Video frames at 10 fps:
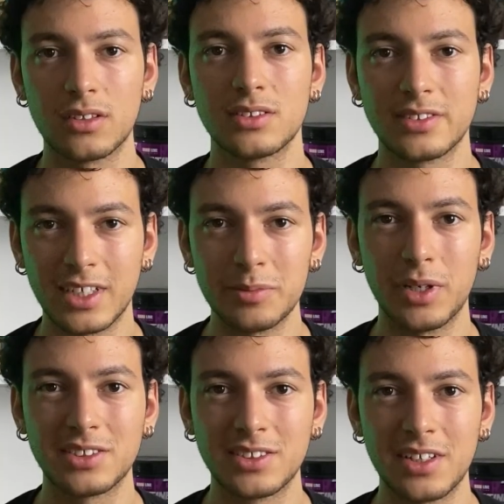Start by
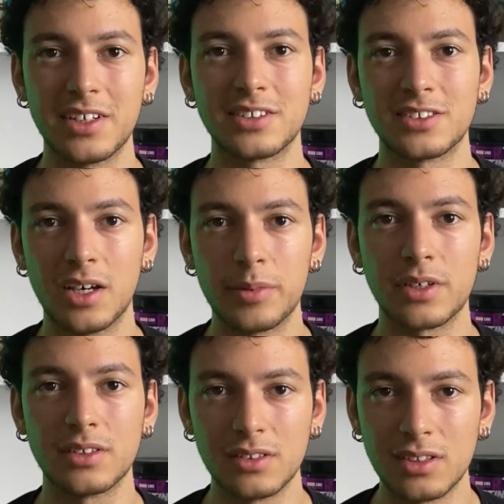studying a topic
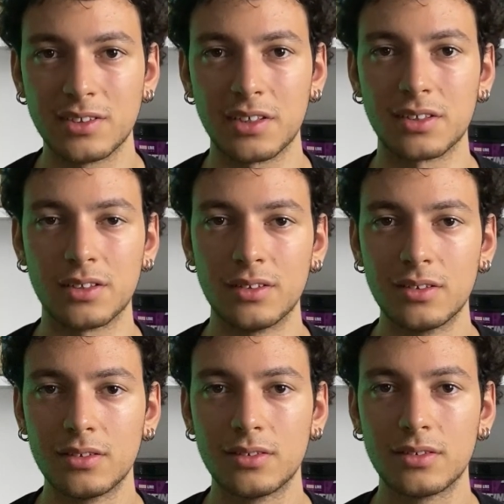in detail.
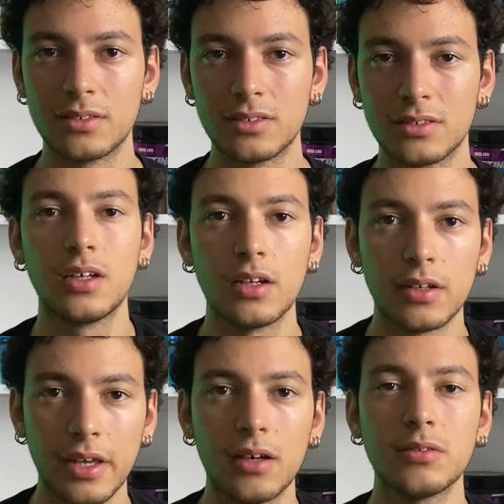
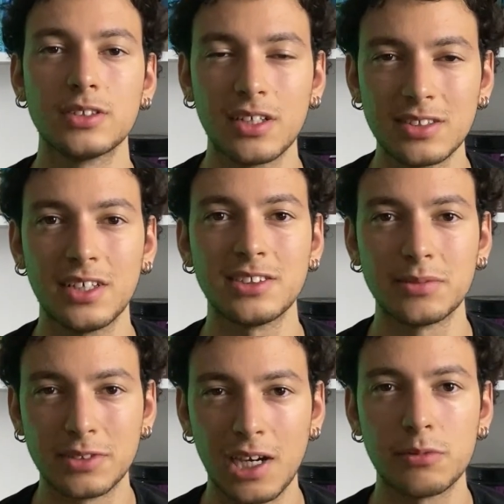Now, set aside
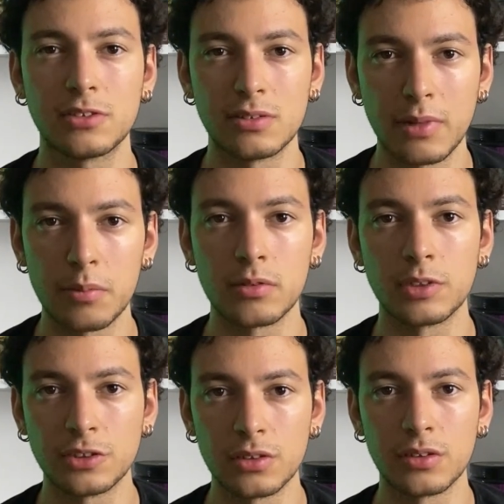some time to remember
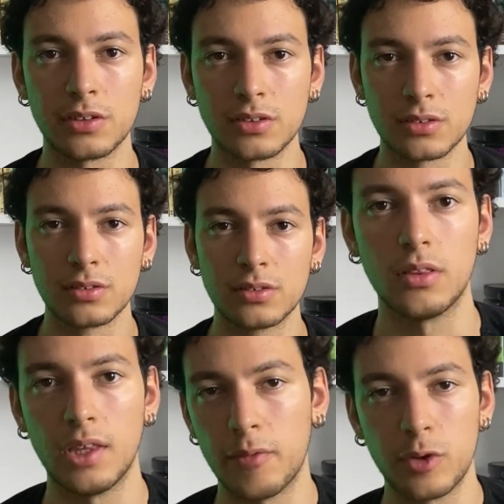what you learned.
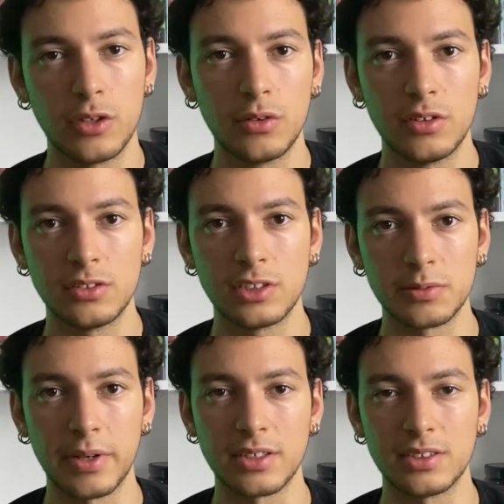Now, you can do this just
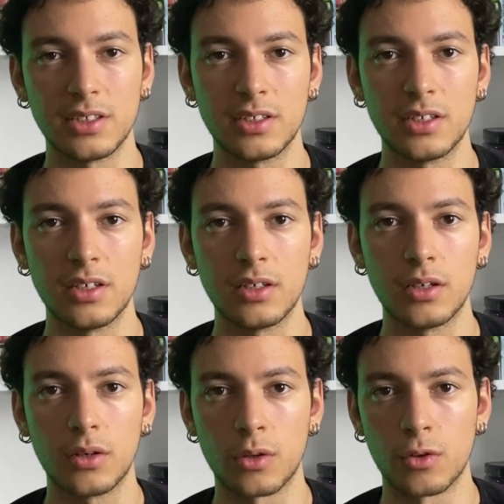by thinking,
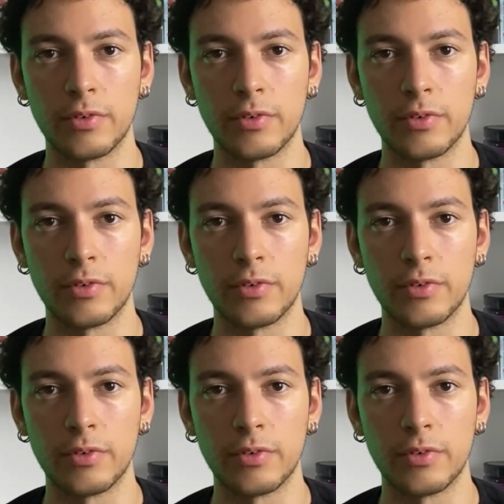or